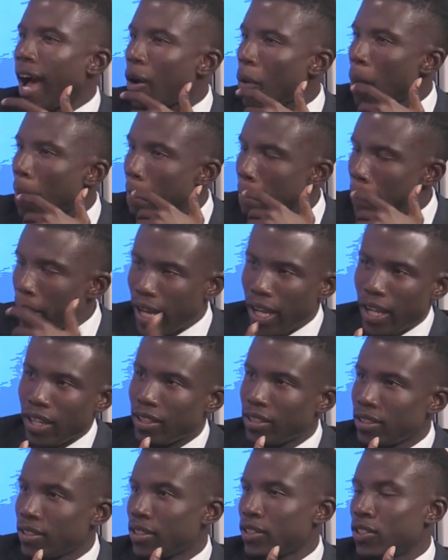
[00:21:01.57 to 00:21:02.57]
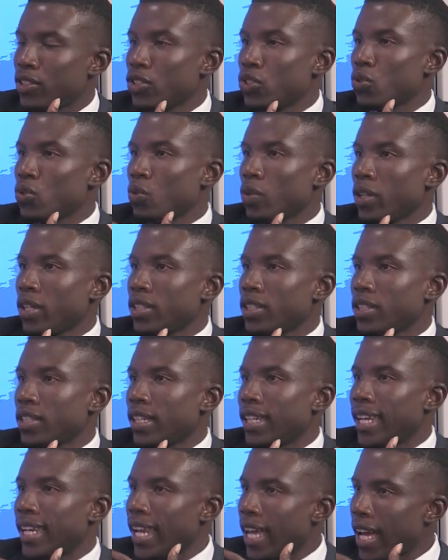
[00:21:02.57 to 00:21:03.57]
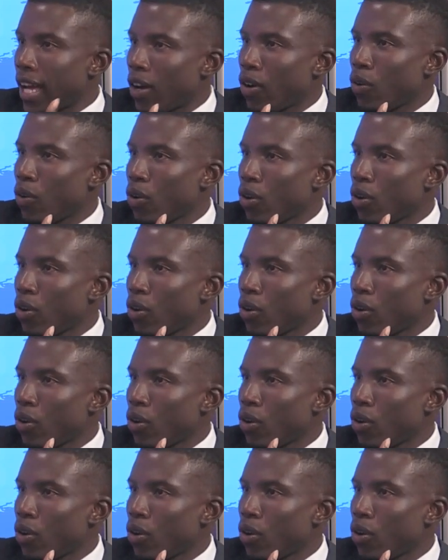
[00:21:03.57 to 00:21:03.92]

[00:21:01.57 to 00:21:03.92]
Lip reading: bad is the situation now